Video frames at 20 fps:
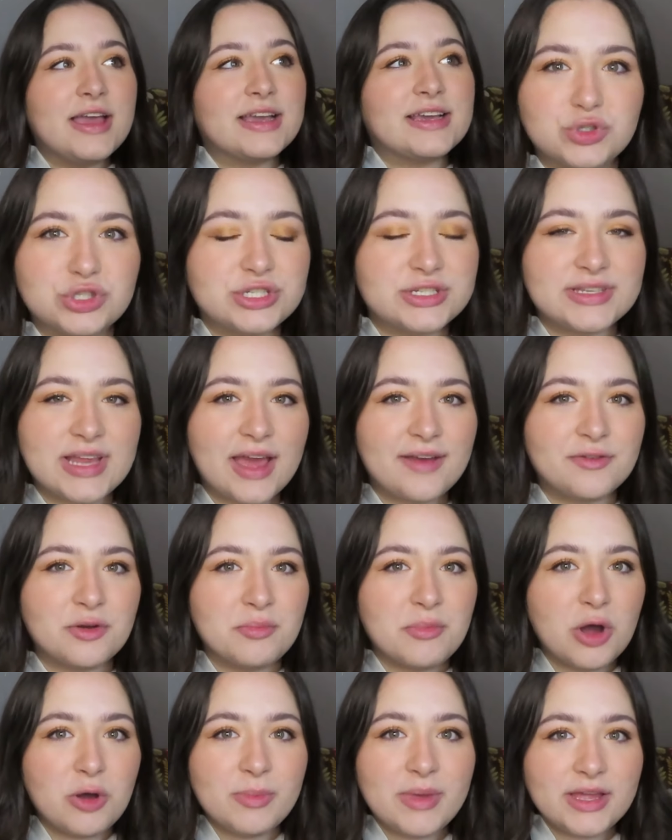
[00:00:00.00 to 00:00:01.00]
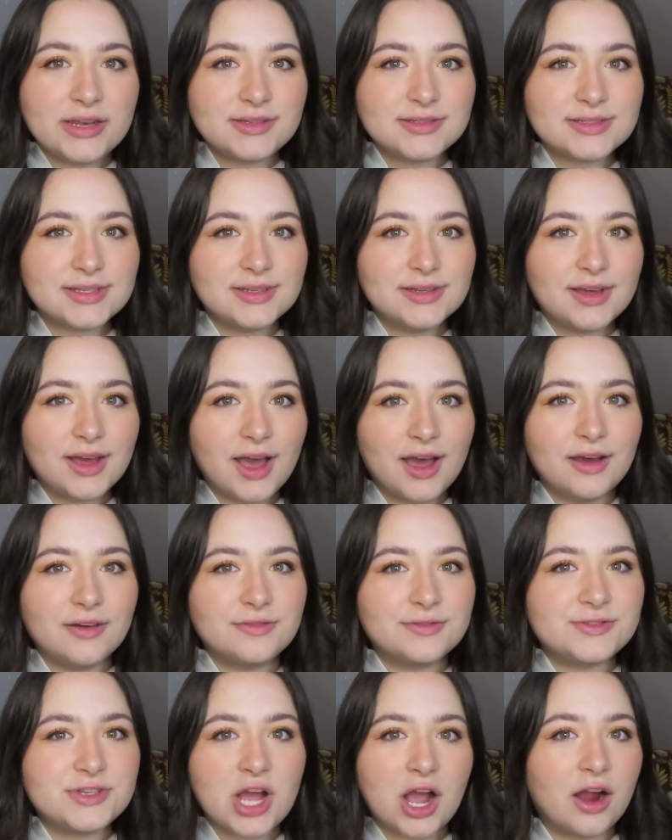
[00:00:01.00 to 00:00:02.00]
We'll just have a moment
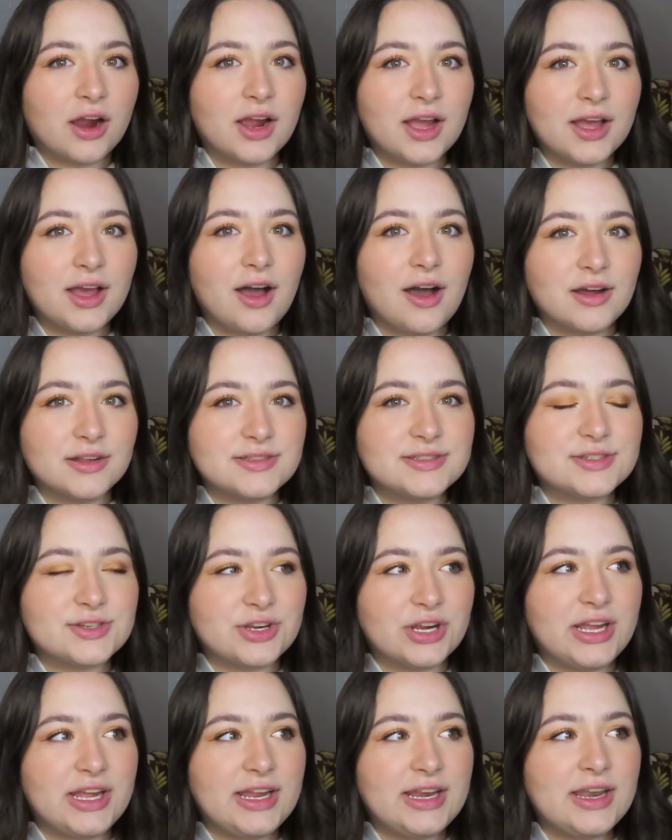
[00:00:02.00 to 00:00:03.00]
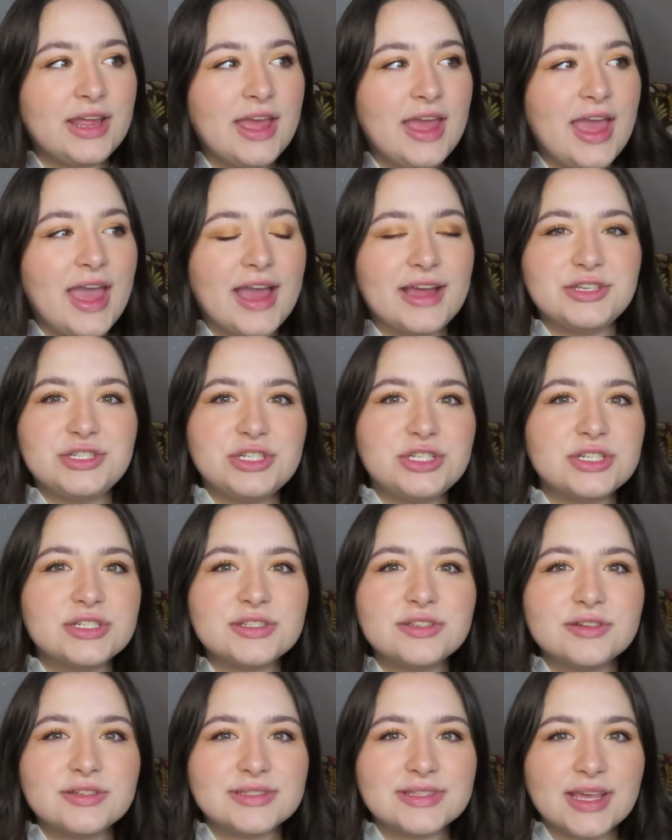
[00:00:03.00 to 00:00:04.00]
of Tara on screen and she
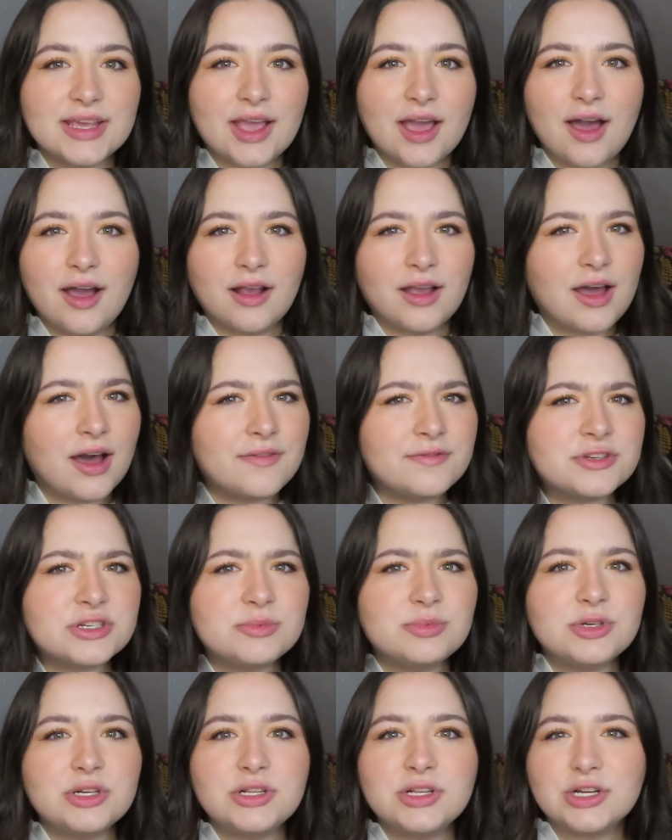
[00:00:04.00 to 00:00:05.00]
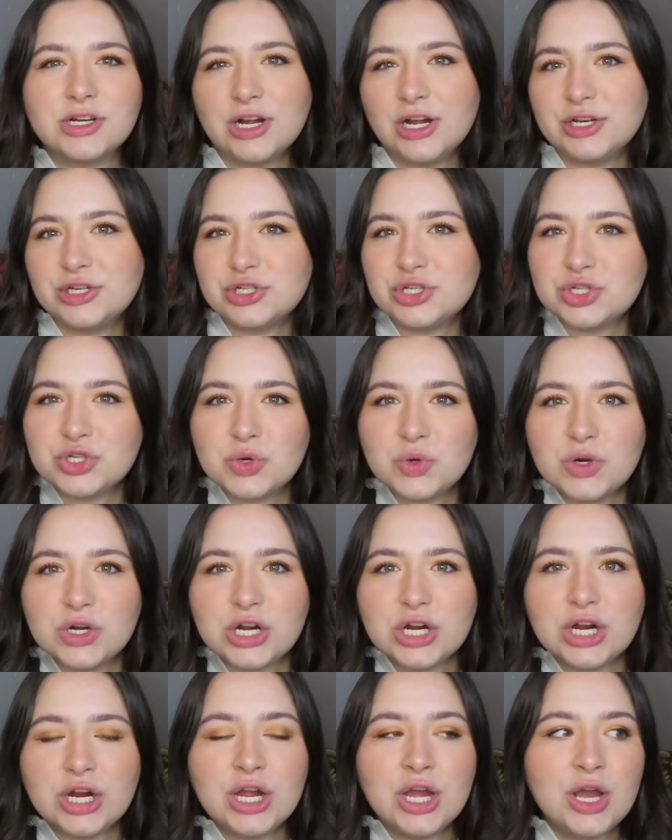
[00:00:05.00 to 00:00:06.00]
just looks like uncomfortable or
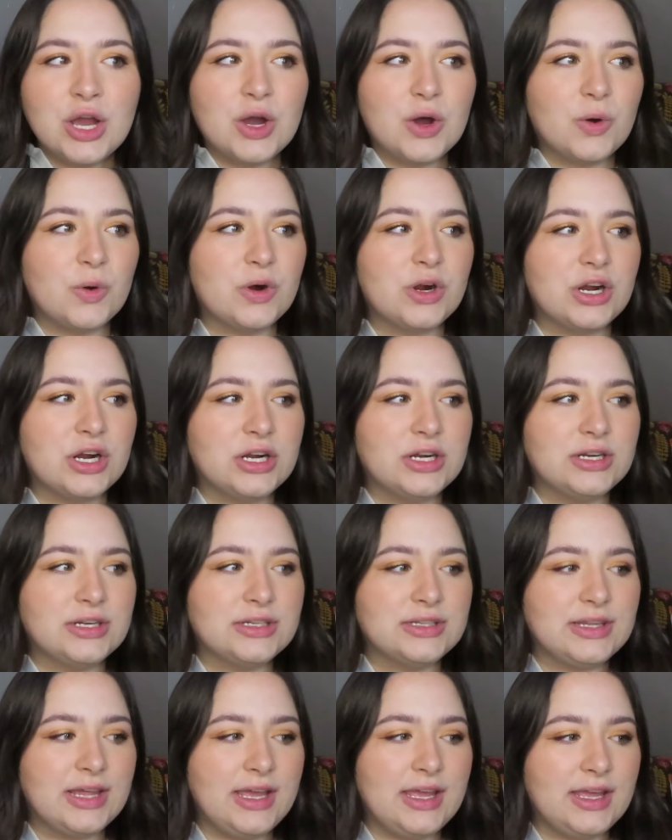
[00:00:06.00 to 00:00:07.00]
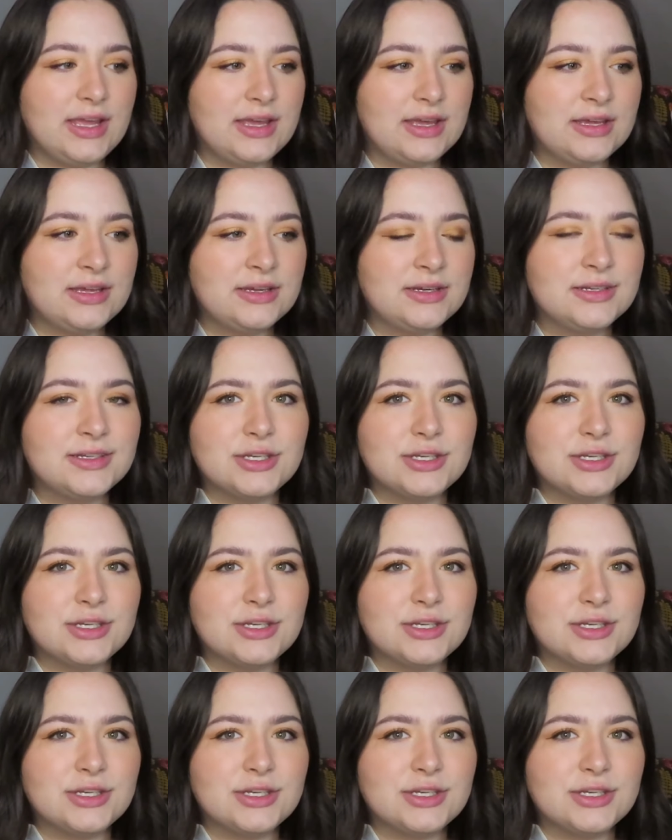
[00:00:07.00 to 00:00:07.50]
unsure or like